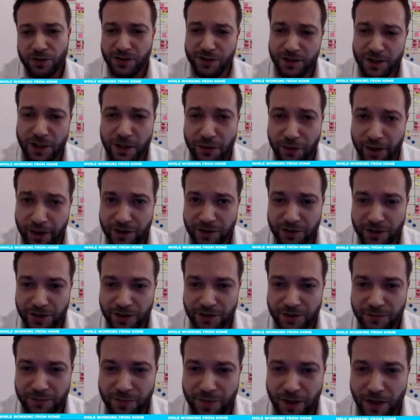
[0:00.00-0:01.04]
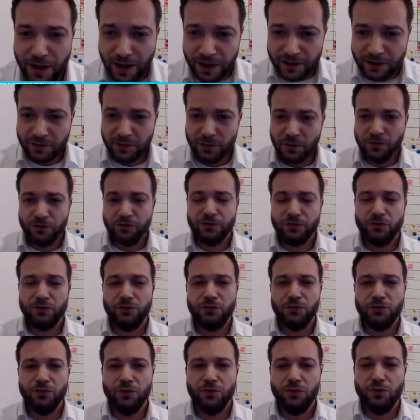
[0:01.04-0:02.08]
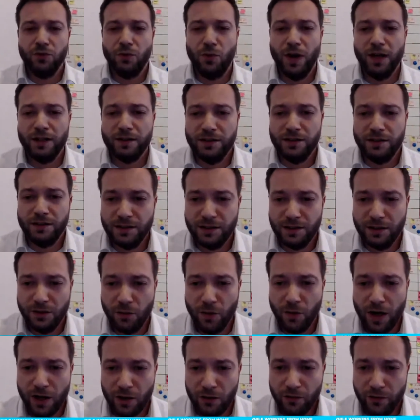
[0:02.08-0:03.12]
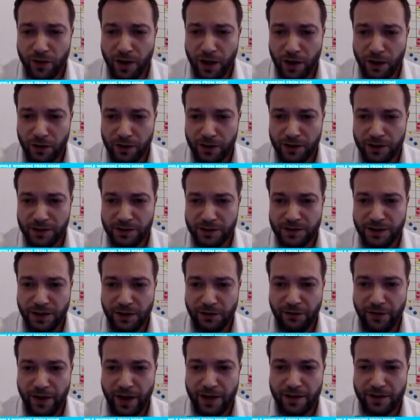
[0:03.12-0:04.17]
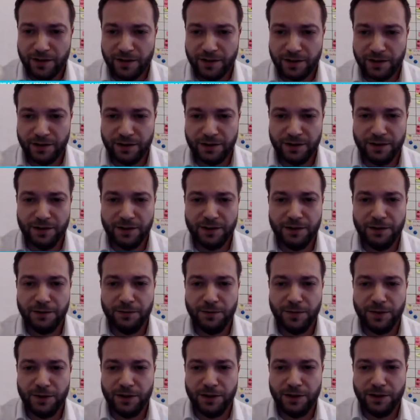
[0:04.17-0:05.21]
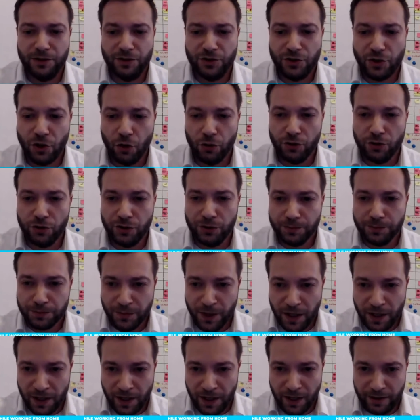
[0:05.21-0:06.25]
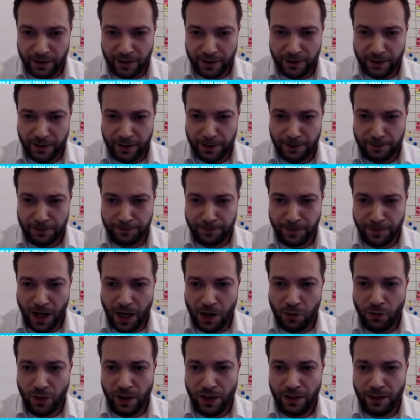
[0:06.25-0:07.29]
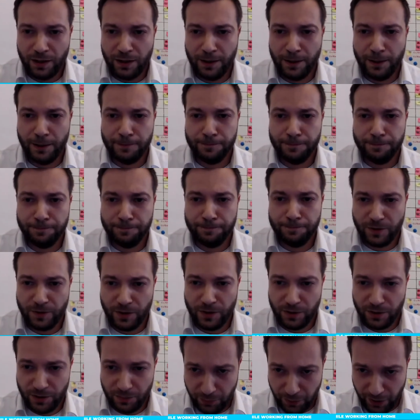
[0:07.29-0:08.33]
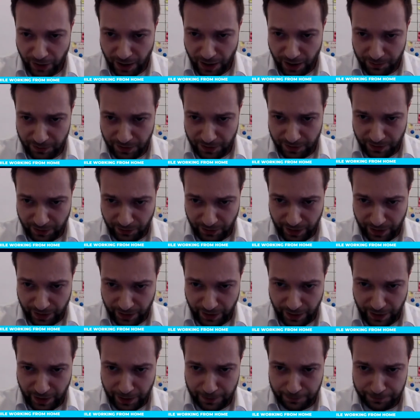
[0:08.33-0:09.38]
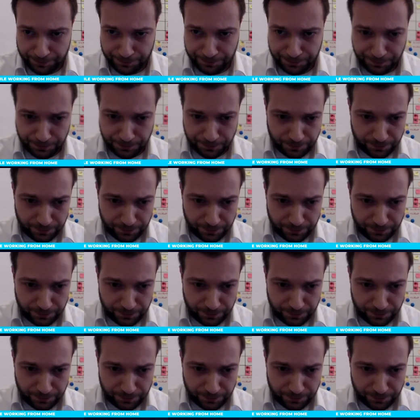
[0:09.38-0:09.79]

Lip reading: consideration, let's move to what one of our surveys showed. And I will bring up the screen again.